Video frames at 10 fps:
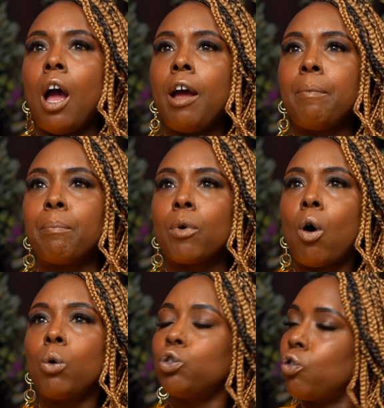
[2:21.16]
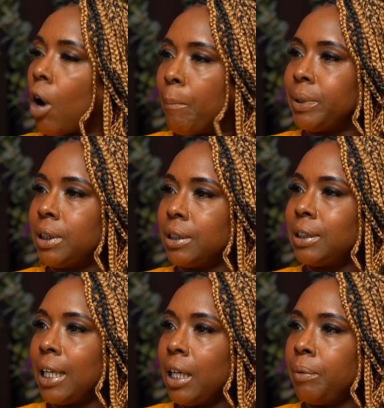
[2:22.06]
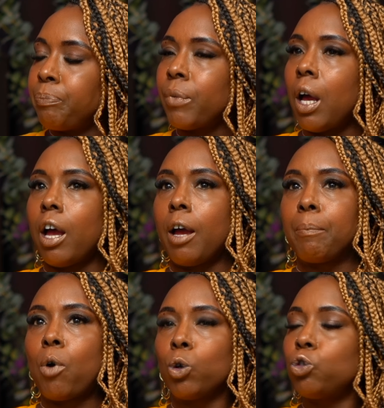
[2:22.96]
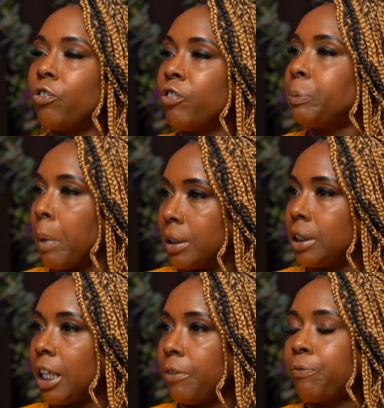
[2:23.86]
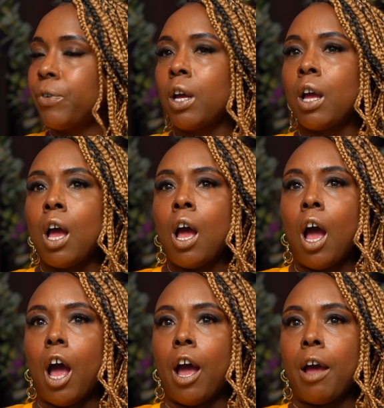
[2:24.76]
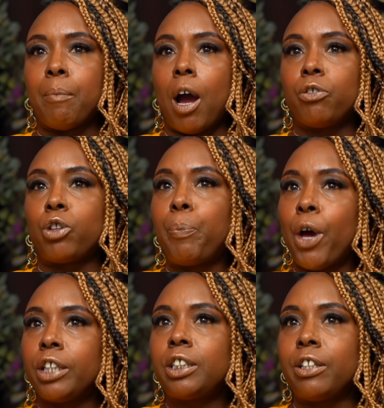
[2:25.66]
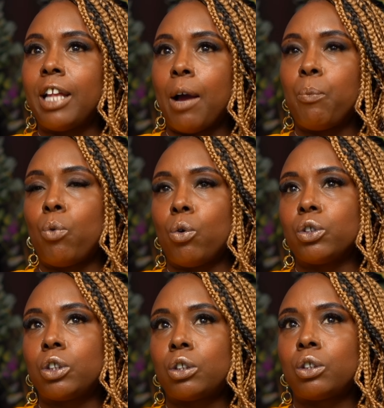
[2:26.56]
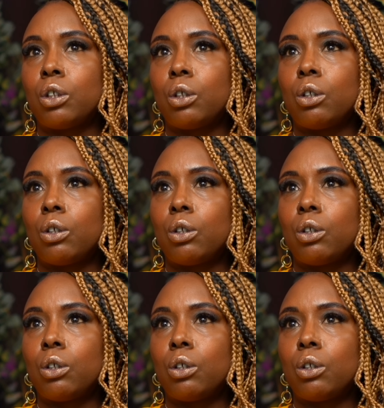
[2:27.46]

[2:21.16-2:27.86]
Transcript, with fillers: Um, cultural competency, um, culturally responsive. Um, the person that was